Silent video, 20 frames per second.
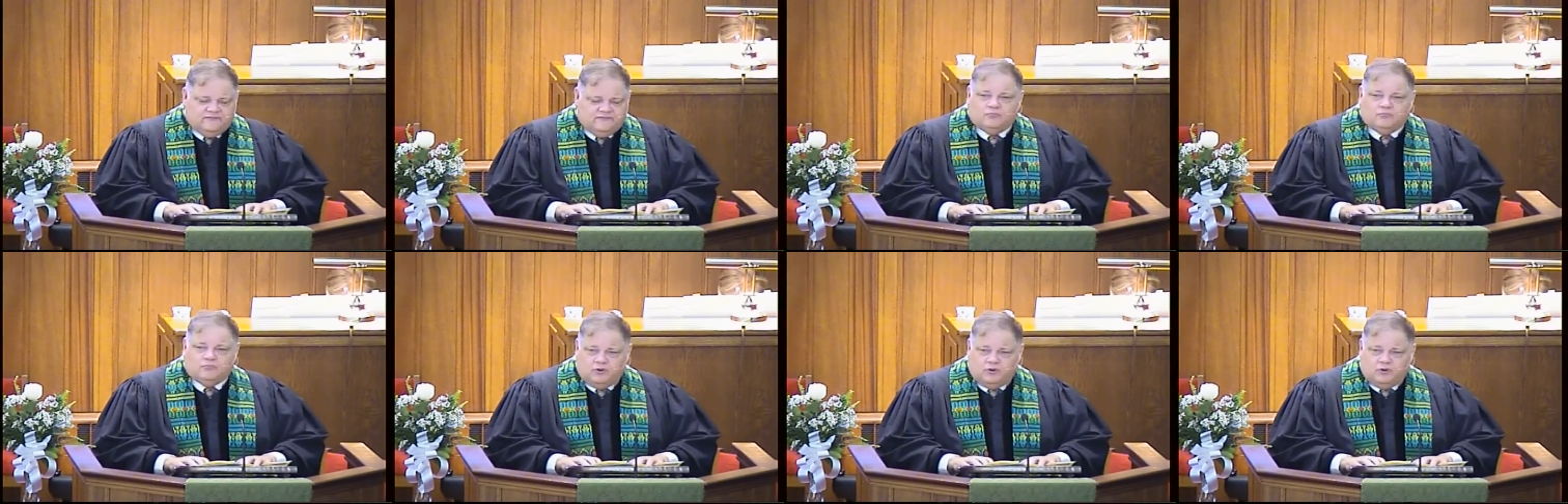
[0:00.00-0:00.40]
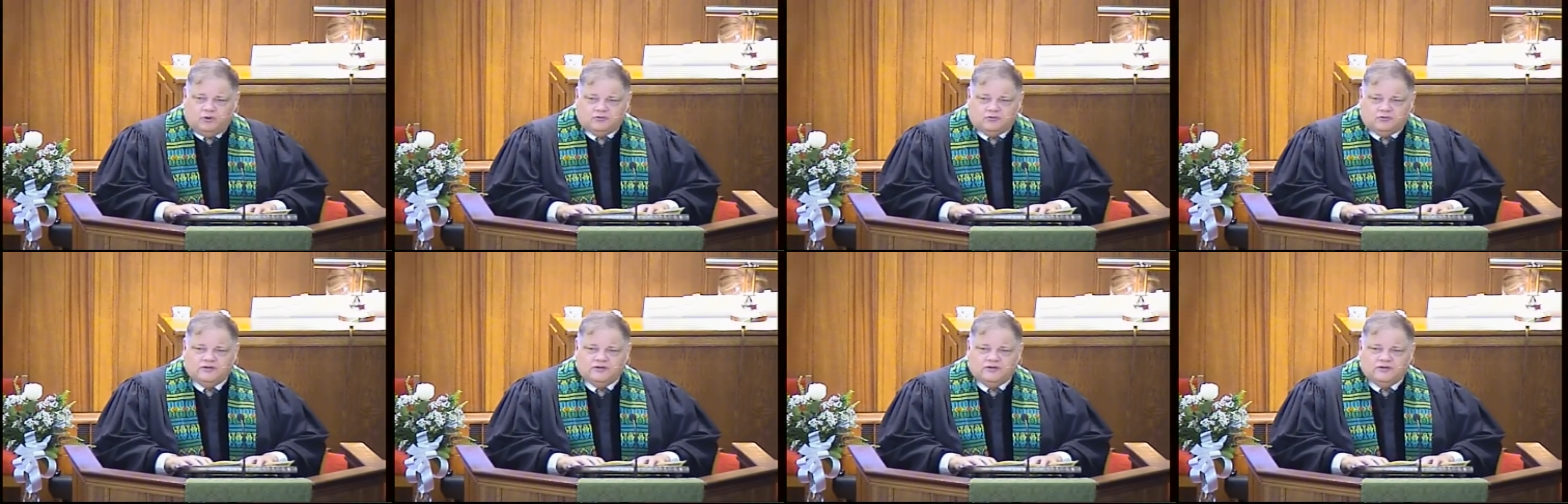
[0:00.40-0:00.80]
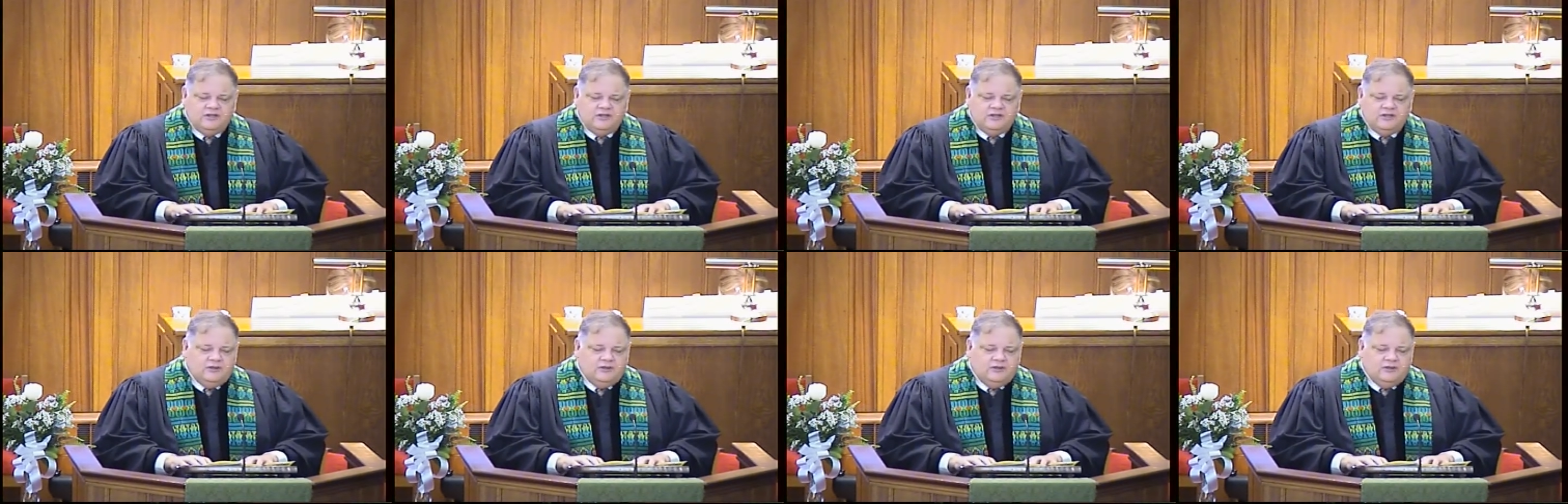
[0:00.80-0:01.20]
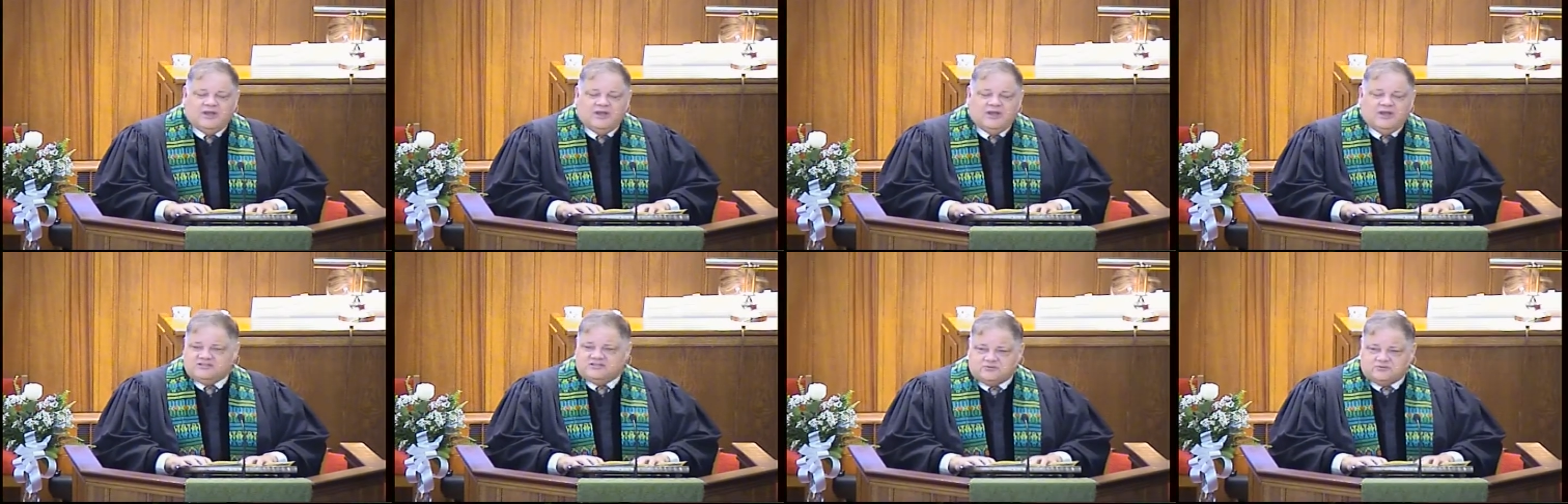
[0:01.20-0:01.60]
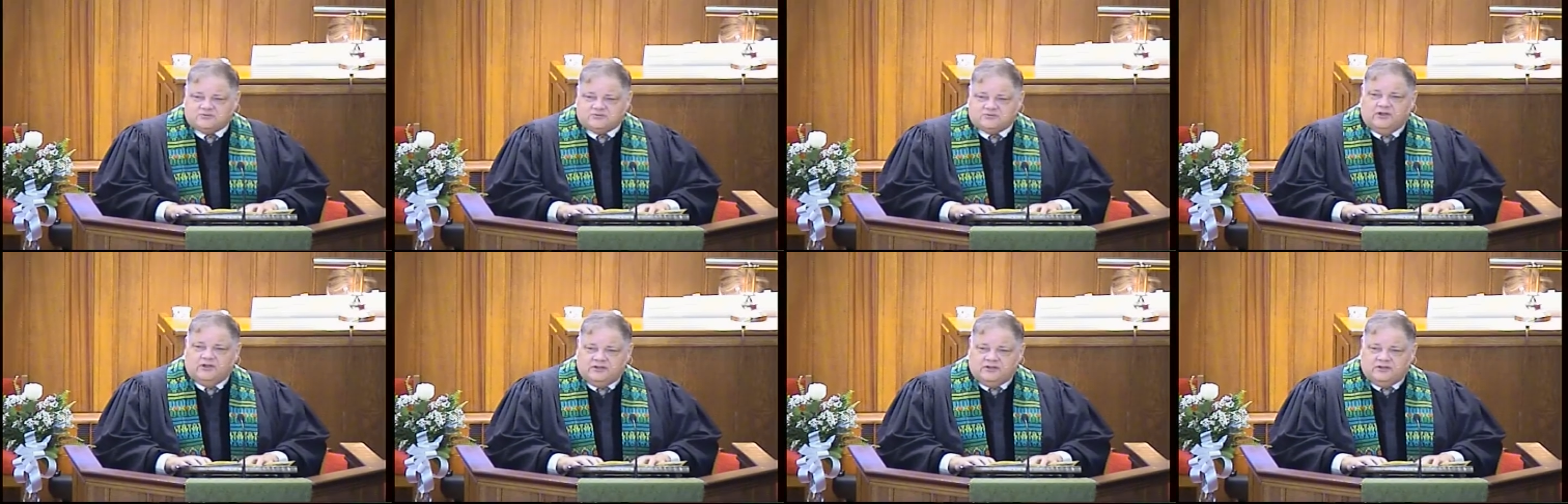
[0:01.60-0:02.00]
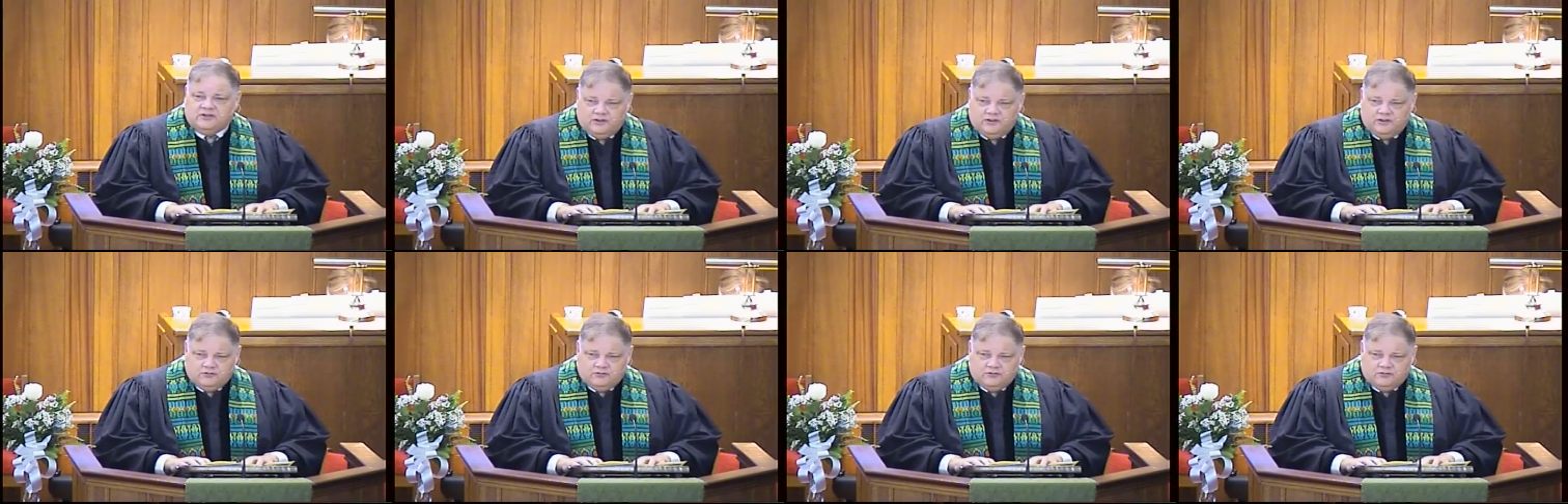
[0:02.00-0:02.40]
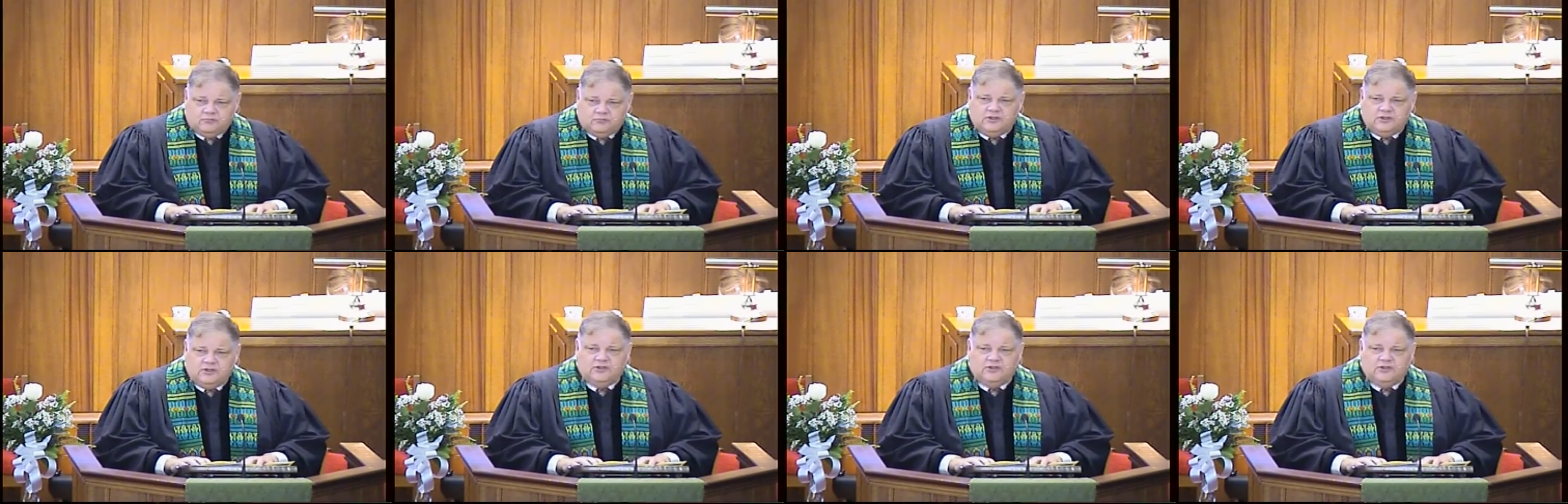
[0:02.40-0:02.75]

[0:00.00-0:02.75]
Margaret, passed away at home.